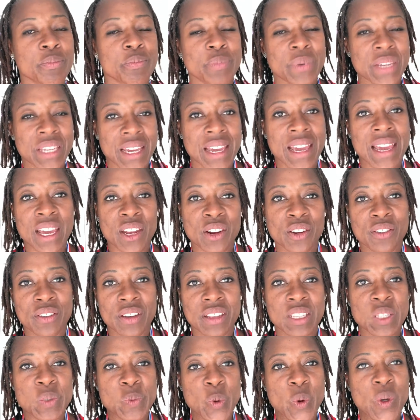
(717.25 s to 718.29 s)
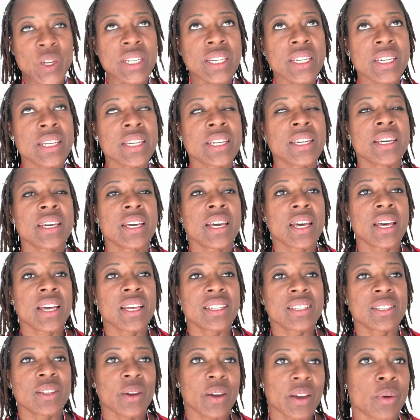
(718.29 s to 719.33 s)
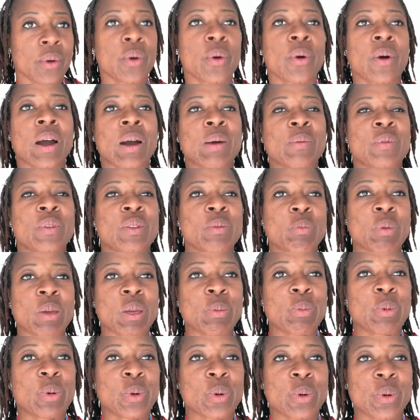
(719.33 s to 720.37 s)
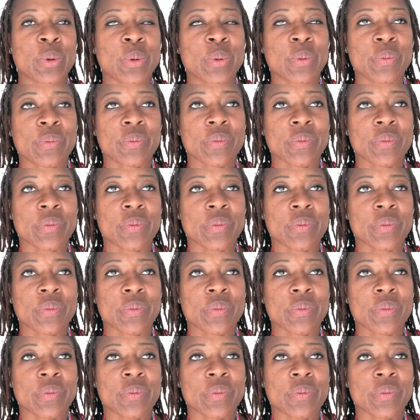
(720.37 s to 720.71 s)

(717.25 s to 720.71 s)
be ahead of at this point. So I caught up with people,